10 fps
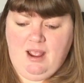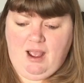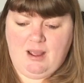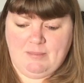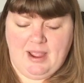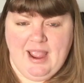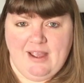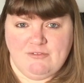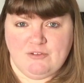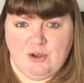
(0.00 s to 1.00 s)
I
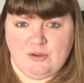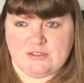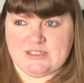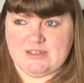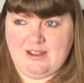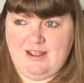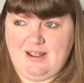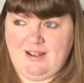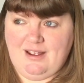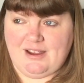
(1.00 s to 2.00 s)
have got
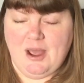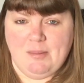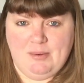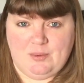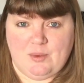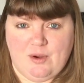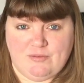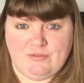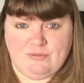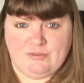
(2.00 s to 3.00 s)
a couple
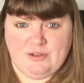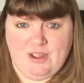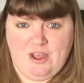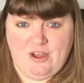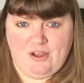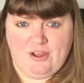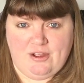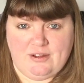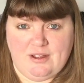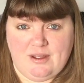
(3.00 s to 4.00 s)
of
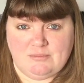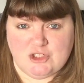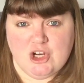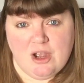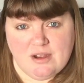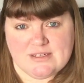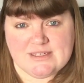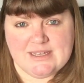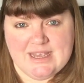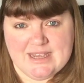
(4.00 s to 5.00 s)
her charts
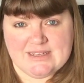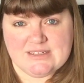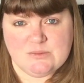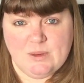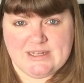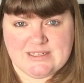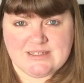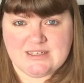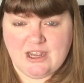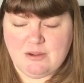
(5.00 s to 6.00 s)
and kits waiting
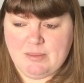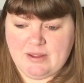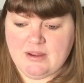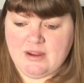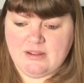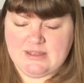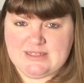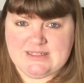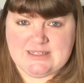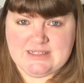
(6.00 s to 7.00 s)
to go, but this
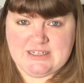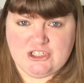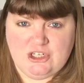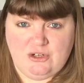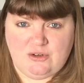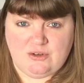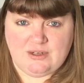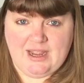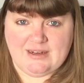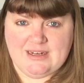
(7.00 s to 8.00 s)
is a stitch along
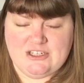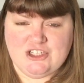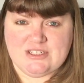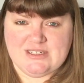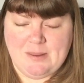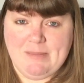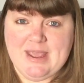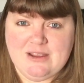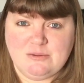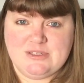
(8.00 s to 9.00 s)
and it just
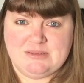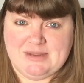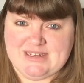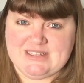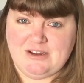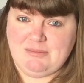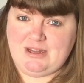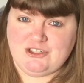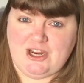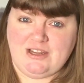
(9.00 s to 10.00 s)
appealed to me so
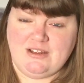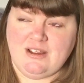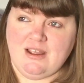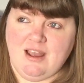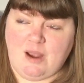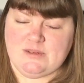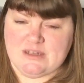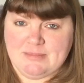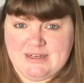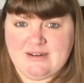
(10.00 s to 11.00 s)
much. I was
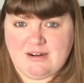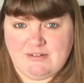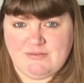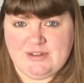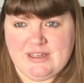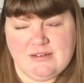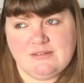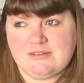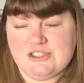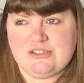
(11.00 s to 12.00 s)
umming and ahhing thinking,
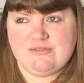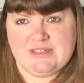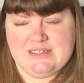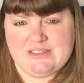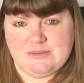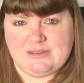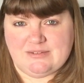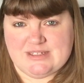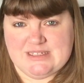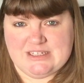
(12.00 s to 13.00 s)
oh, I shouldn't really do
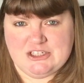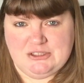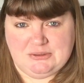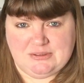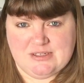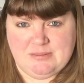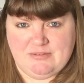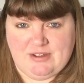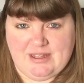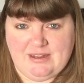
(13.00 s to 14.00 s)
another stitch along, to be
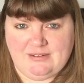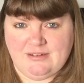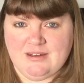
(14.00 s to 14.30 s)
fair,